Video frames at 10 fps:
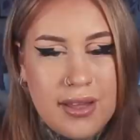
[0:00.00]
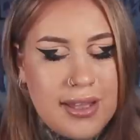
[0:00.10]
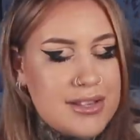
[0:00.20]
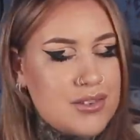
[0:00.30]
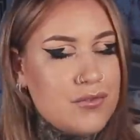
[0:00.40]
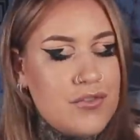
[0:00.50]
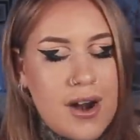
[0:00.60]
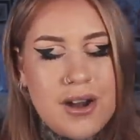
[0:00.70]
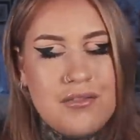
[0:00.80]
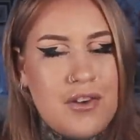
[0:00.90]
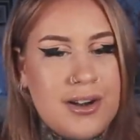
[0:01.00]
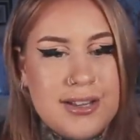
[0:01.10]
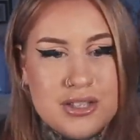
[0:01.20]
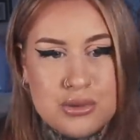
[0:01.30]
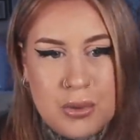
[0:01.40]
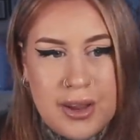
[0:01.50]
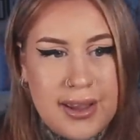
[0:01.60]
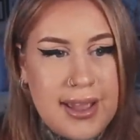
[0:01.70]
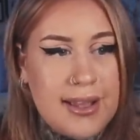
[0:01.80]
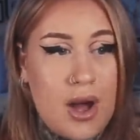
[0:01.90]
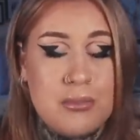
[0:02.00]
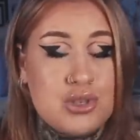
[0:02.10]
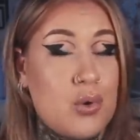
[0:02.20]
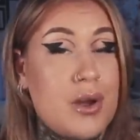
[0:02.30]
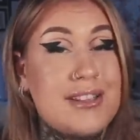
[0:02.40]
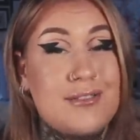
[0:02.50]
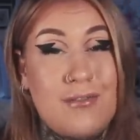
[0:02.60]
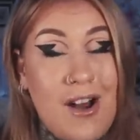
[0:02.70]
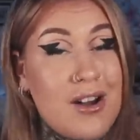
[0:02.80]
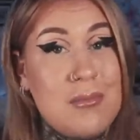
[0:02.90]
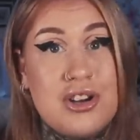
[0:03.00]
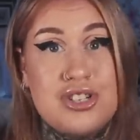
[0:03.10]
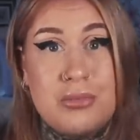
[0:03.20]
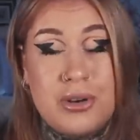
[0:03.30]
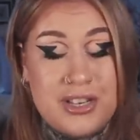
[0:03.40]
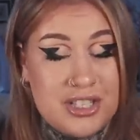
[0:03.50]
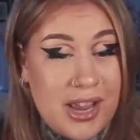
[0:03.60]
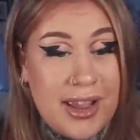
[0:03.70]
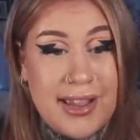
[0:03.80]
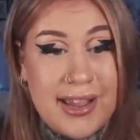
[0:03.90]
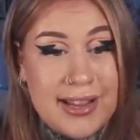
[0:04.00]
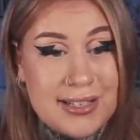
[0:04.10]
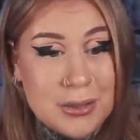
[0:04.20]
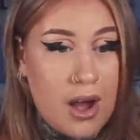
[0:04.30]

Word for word: It's very, very sweet. It, I'm sure it's very much appreciated.